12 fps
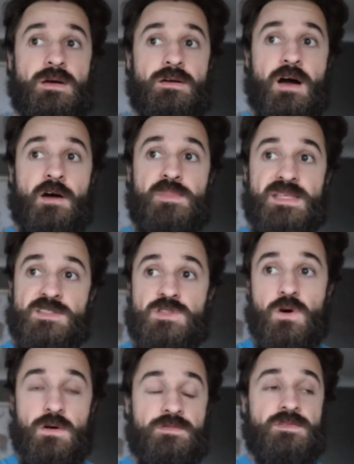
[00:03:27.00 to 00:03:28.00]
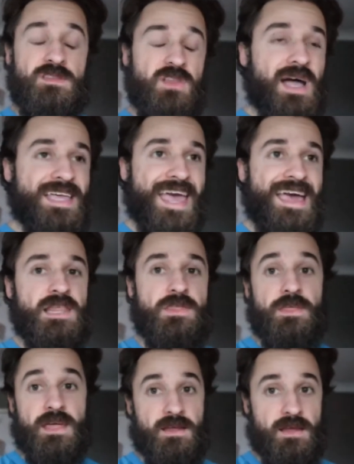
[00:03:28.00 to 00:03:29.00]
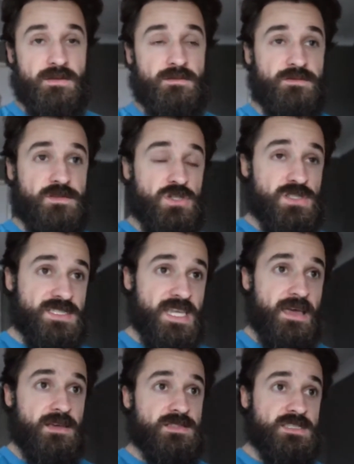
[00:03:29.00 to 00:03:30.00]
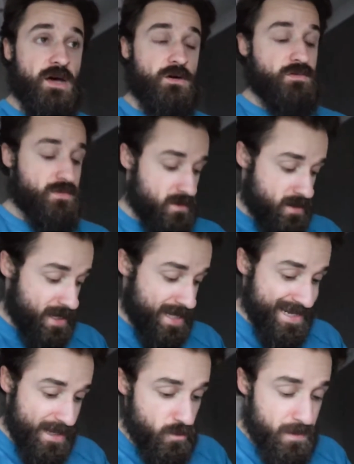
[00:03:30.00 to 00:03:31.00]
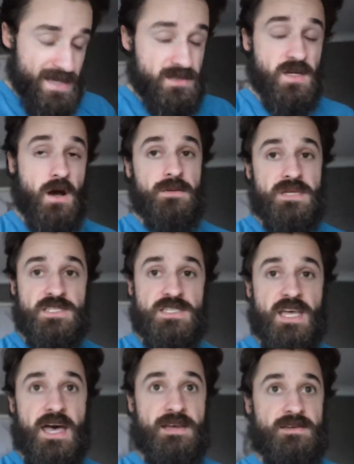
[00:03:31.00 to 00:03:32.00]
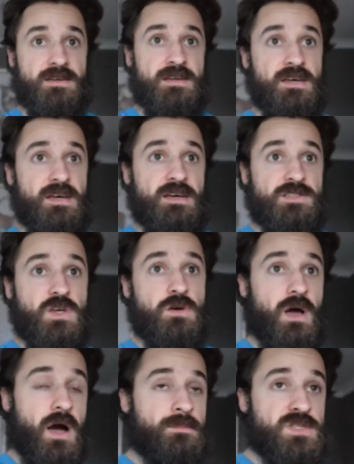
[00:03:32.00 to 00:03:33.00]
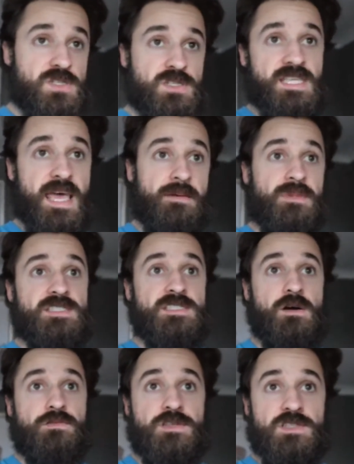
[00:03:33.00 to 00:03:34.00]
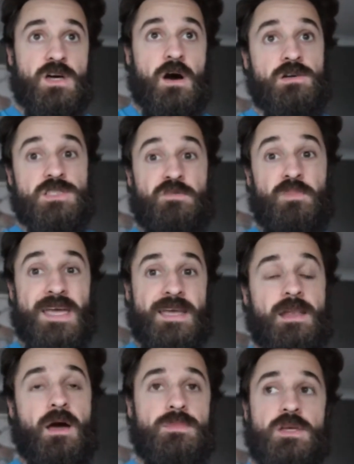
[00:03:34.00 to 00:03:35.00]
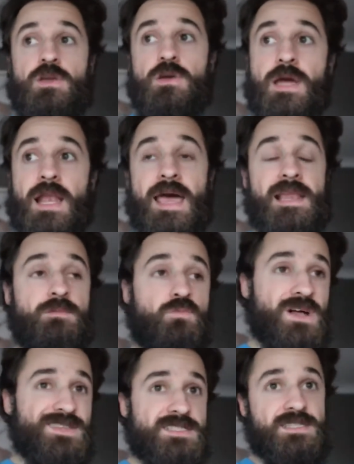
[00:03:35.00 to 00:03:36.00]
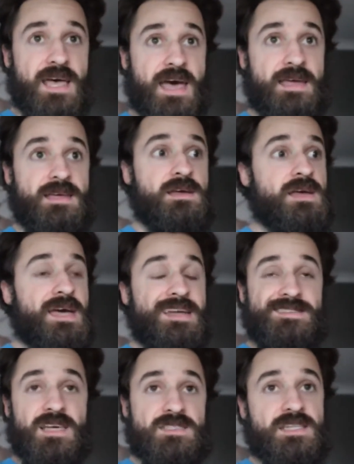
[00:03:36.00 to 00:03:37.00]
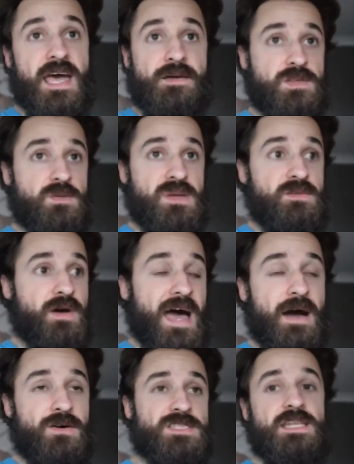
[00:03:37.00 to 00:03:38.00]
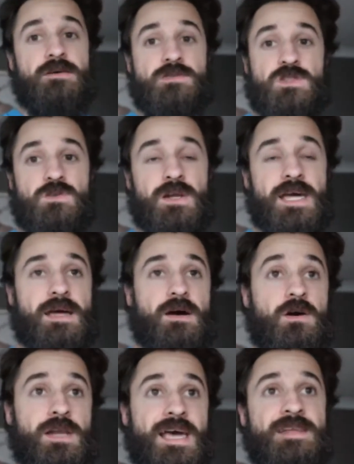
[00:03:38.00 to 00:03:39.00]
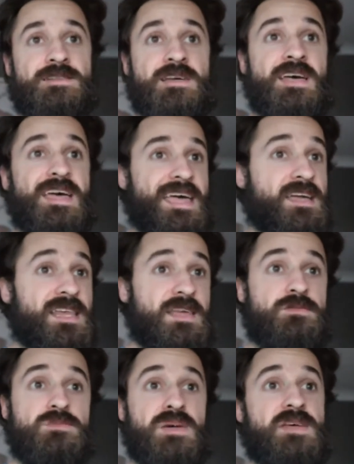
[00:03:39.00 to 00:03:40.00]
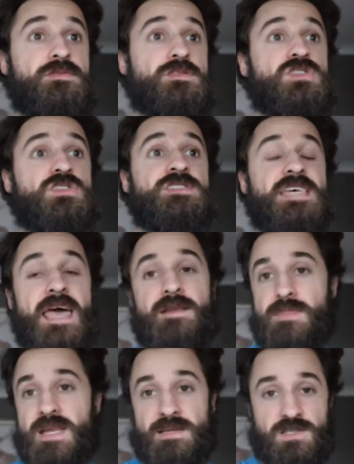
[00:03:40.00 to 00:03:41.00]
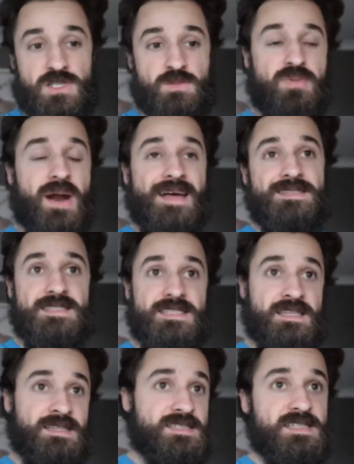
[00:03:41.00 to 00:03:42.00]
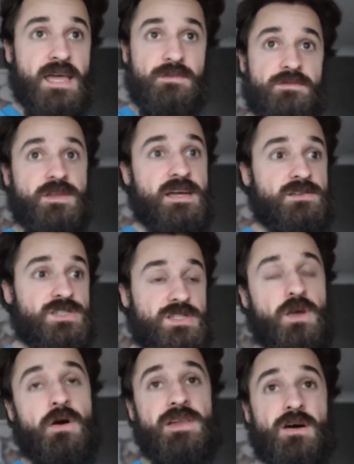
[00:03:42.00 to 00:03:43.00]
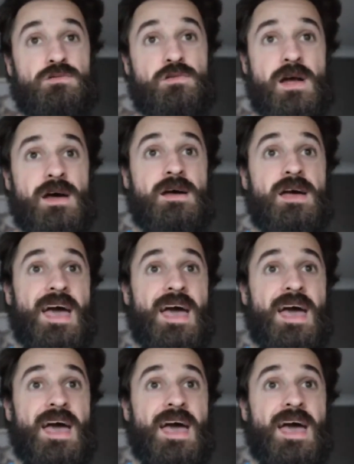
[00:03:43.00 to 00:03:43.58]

I've been sort of, like anything, just set yourself a little bit of time each day. So I'm just setting myself the task of picking up the ukulele once a day. Doesn't have to be for hours and hours and on end. It can even be for just 10 minutes, just practicing the same thing and just going over it.